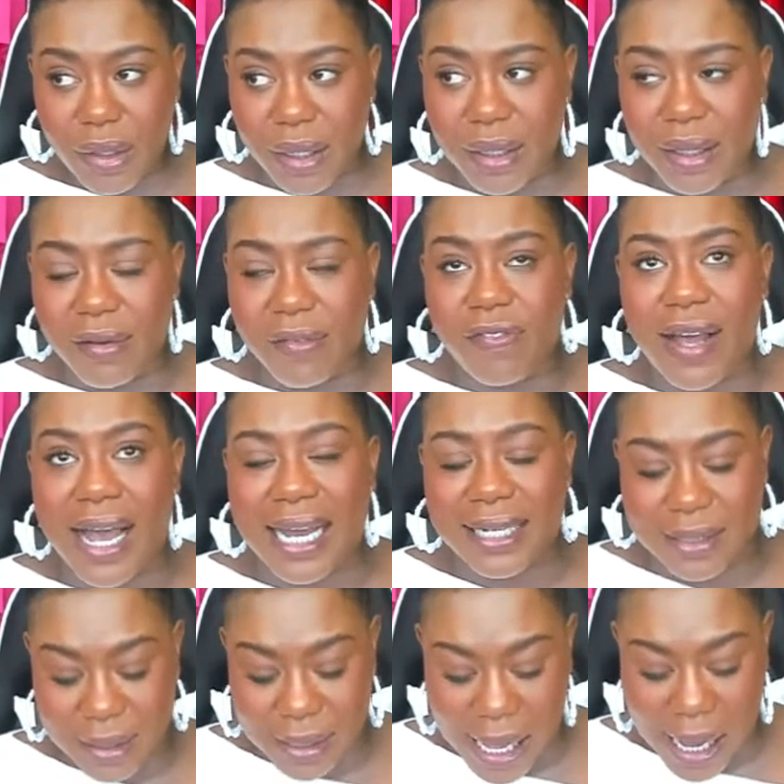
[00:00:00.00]
the
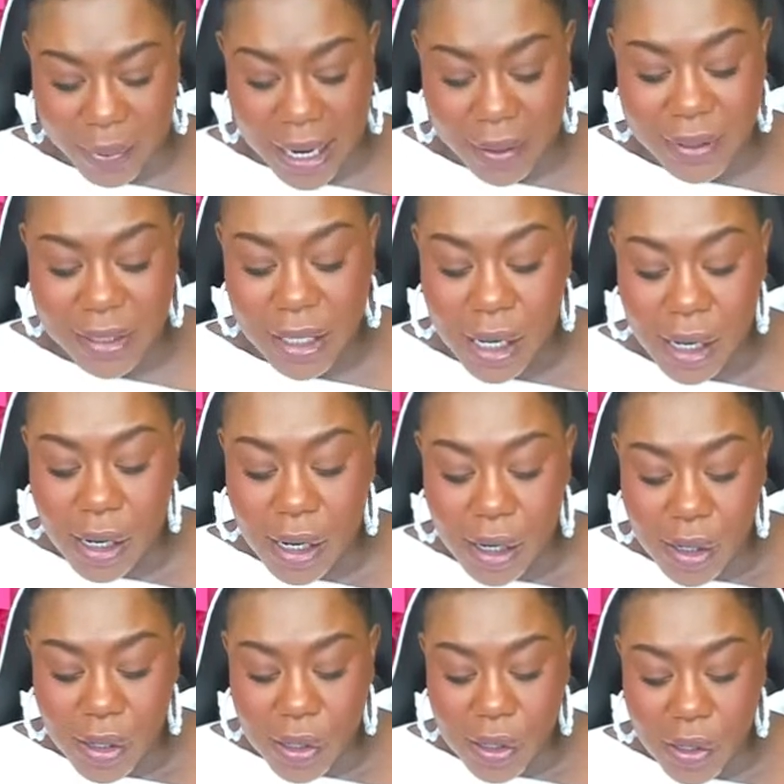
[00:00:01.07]
fact that when I was
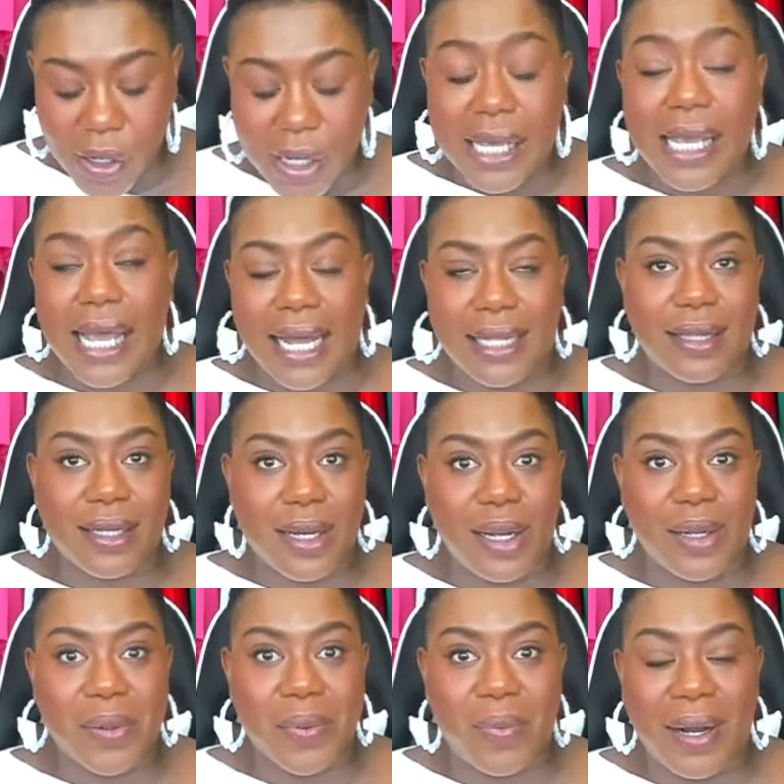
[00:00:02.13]
looking at the
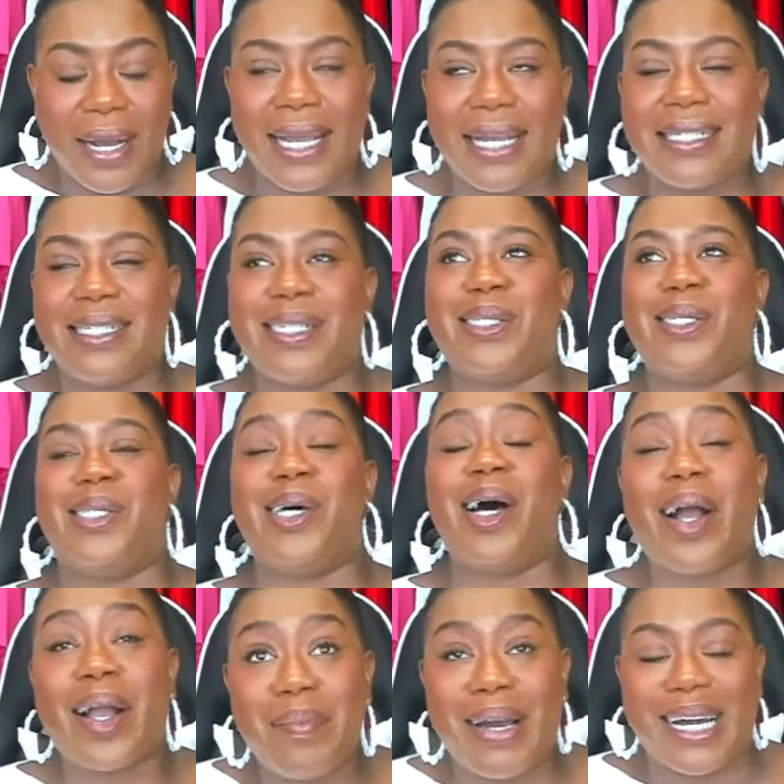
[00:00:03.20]
color white to
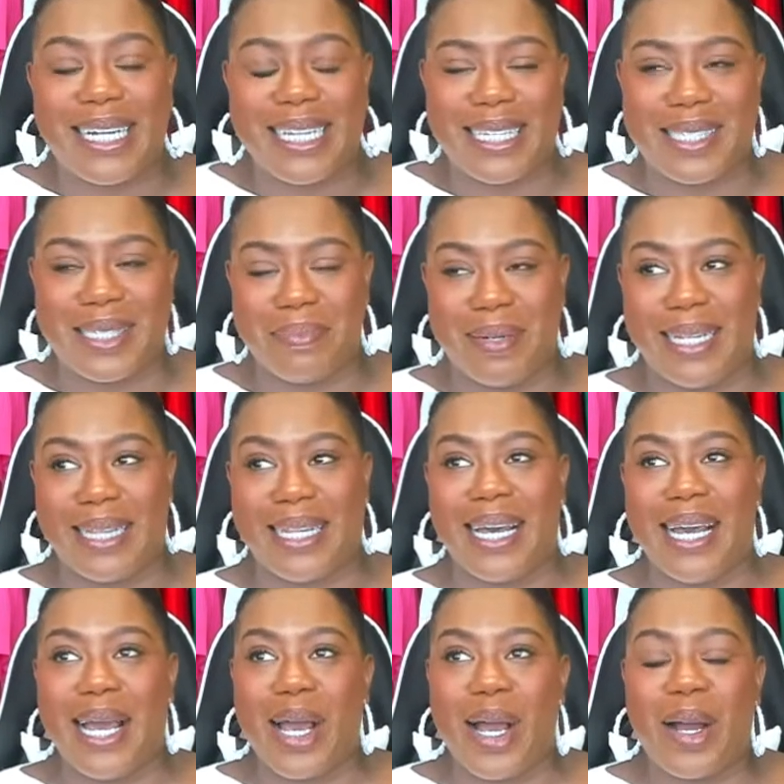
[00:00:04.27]
talk about it this month,
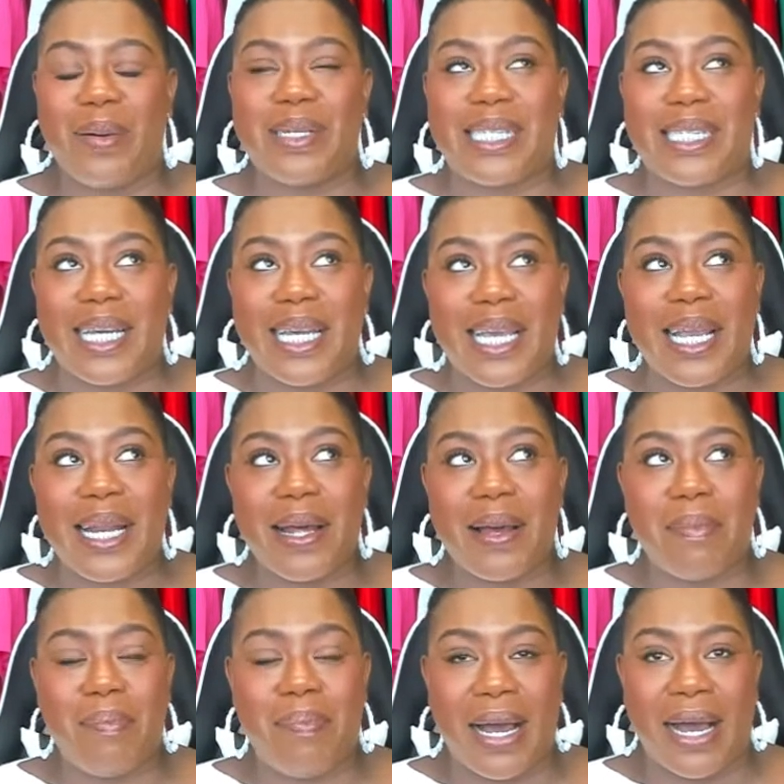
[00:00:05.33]
I was thinking
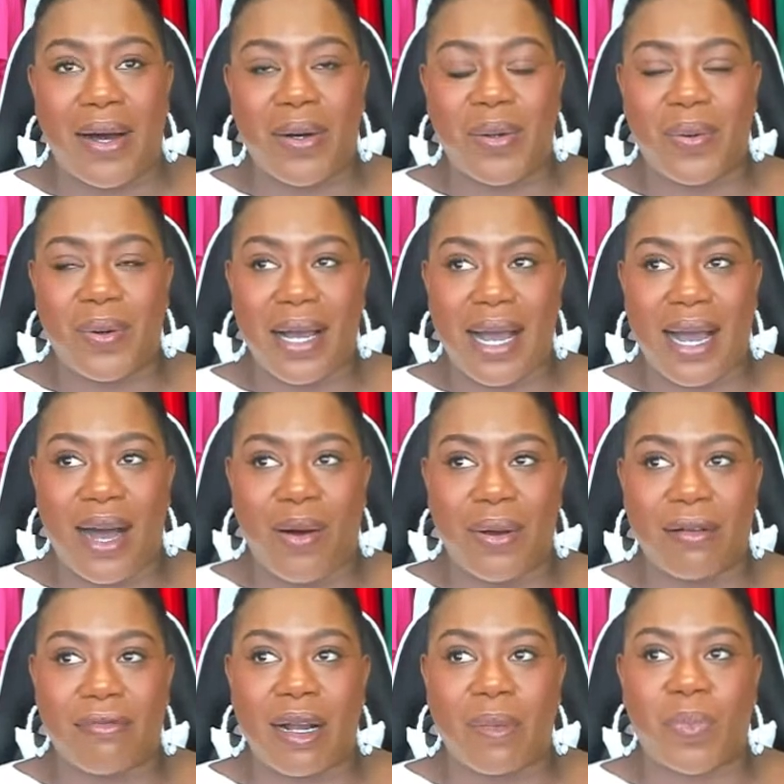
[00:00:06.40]
about how
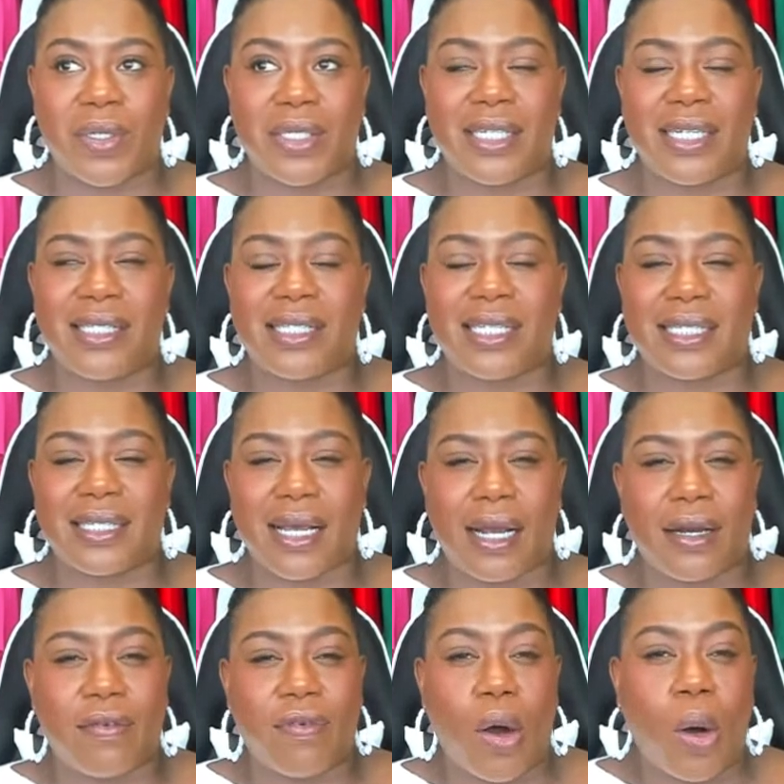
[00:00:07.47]
it represents this
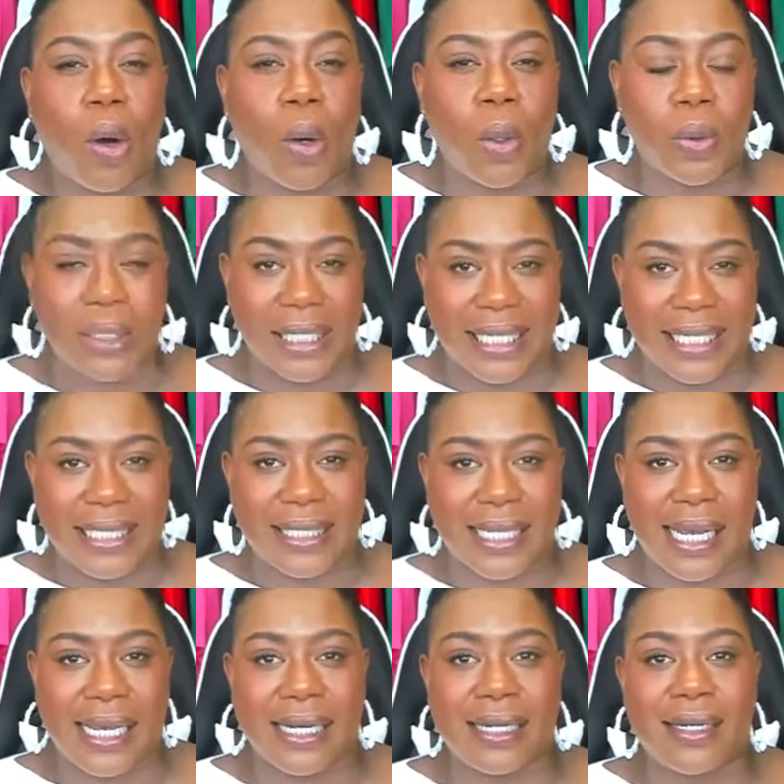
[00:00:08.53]
kind of wholeness
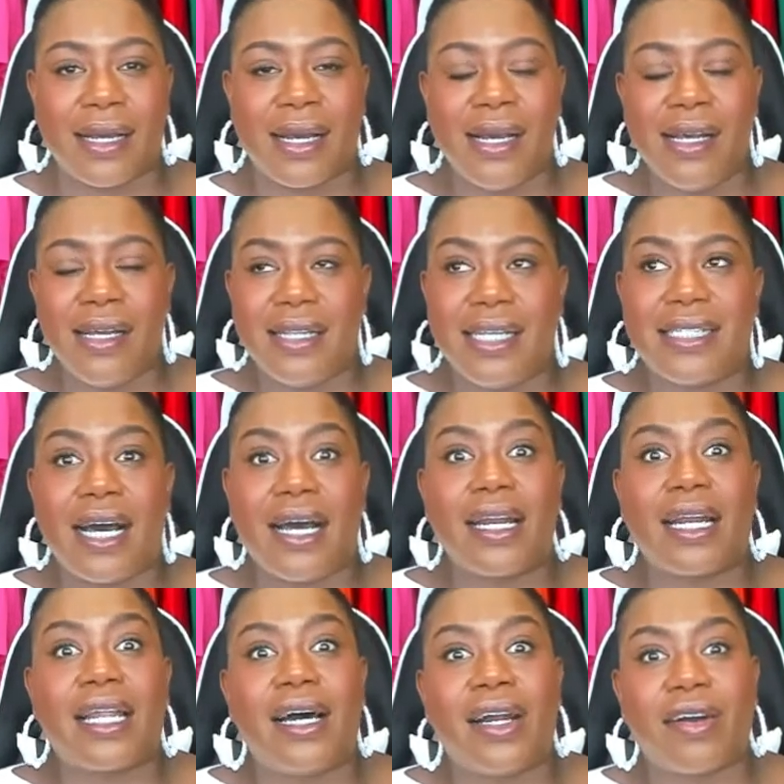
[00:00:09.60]
and this
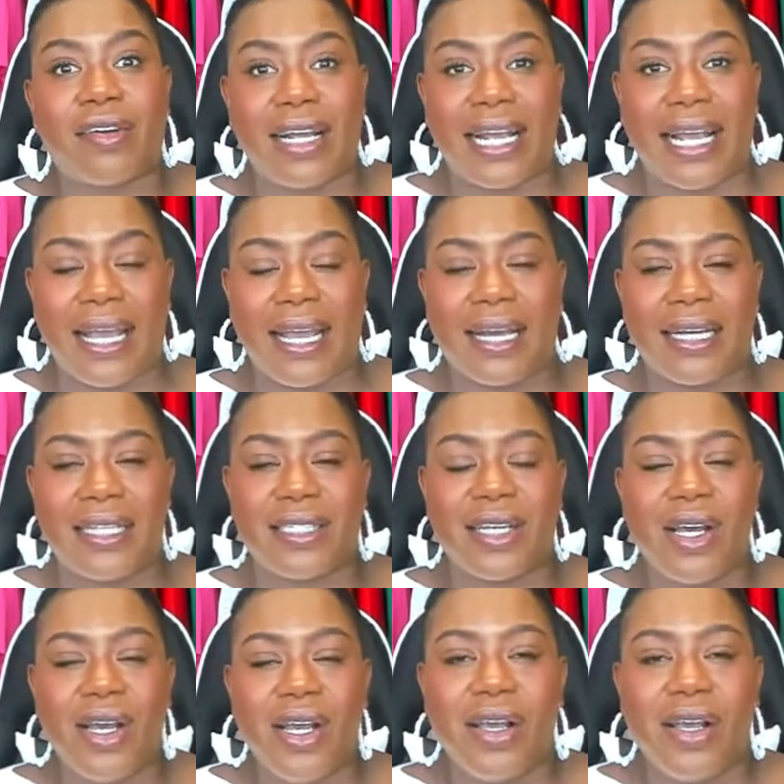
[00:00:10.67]
uncluttering. And
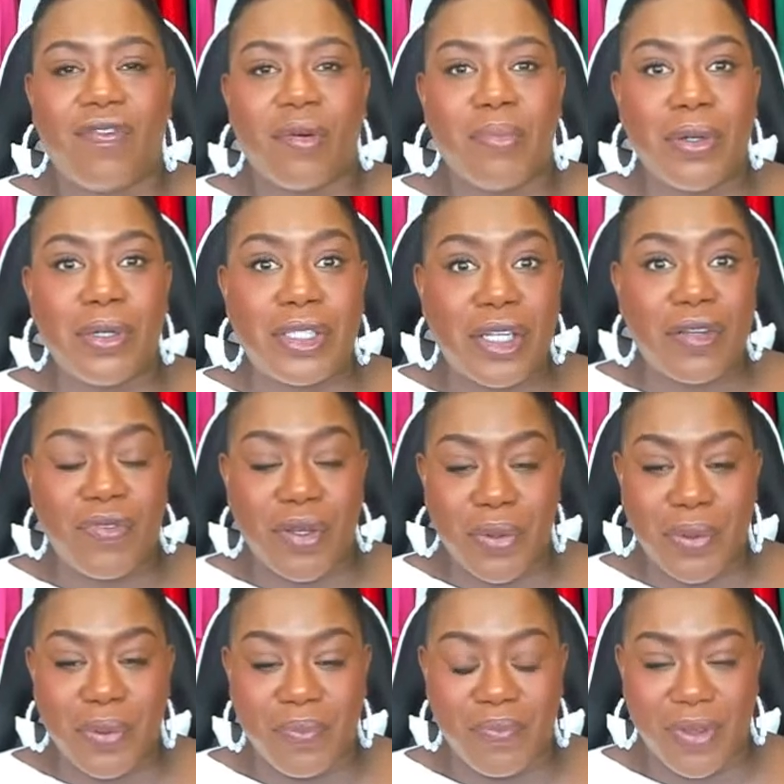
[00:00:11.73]
for most of
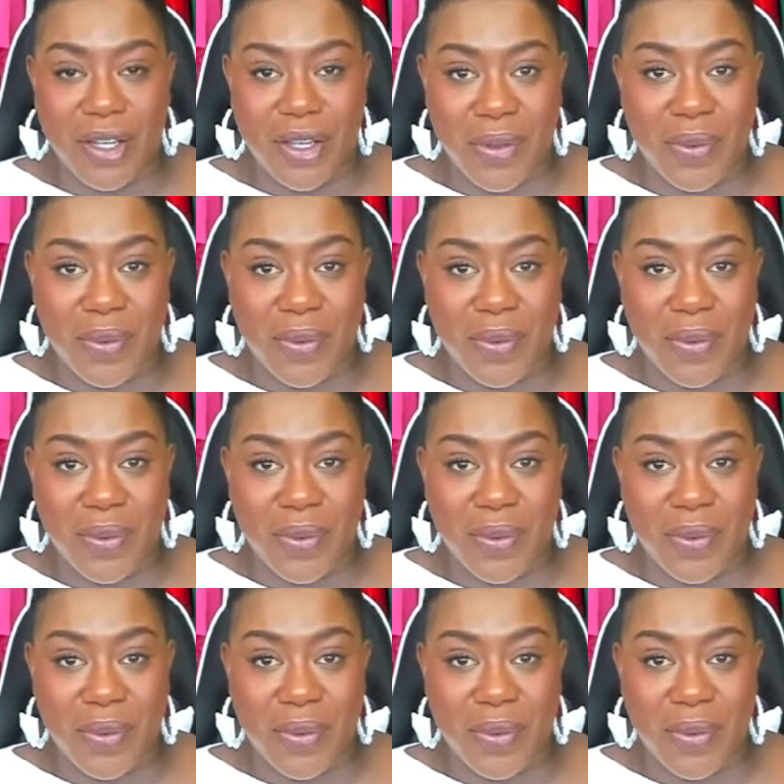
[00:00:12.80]
you,